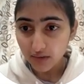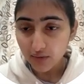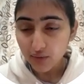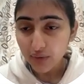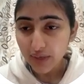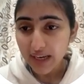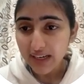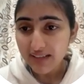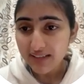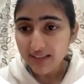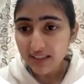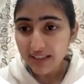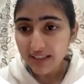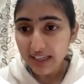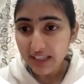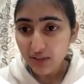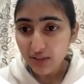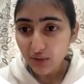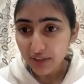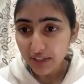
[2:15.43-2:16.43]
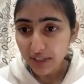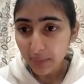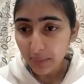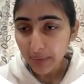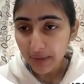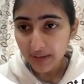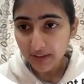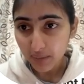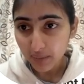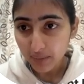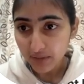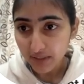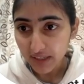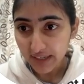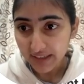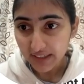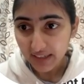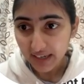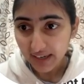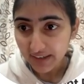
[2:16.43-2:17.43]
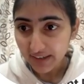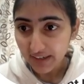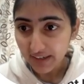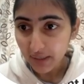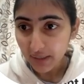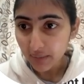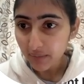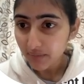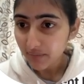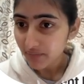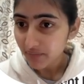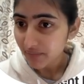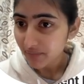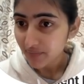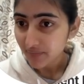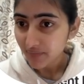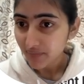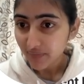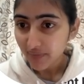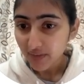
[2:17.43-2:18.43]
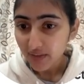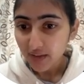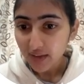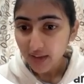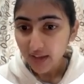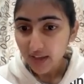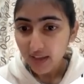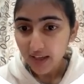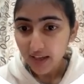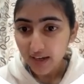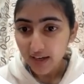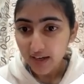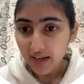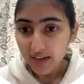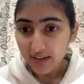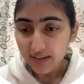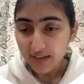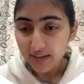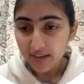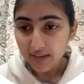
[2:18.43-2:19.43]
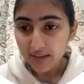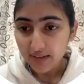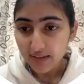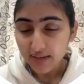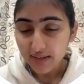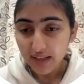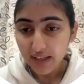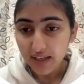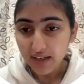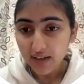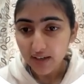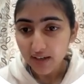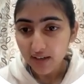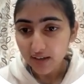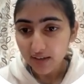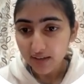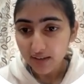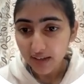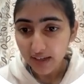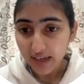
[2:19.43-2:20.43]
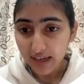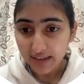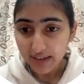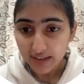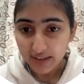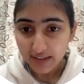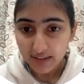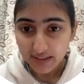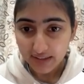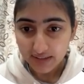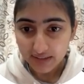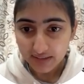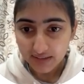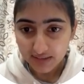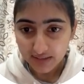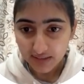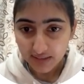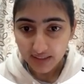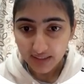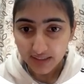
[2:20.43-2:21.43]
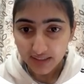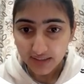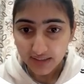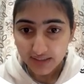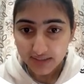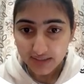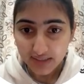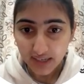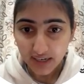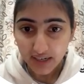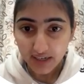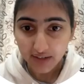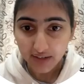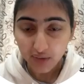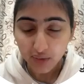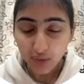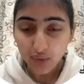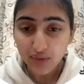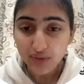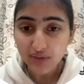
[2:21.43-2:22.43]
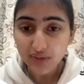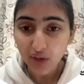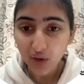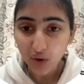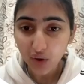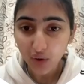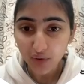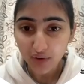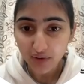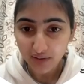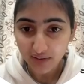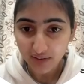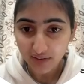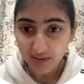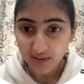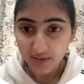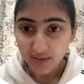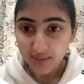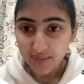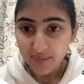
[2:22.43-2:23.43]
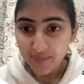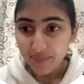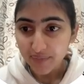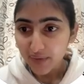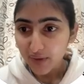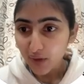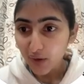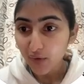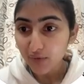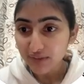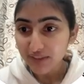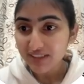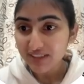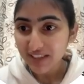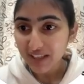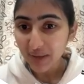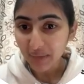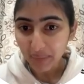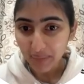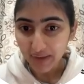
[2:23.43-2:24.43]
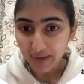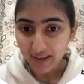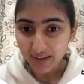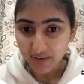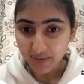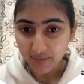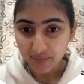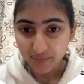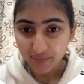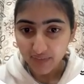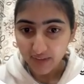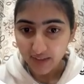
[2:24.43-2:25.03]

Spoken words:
you can see it has already picked up the right client name, and then the category is leads and who is the owner of this KPI.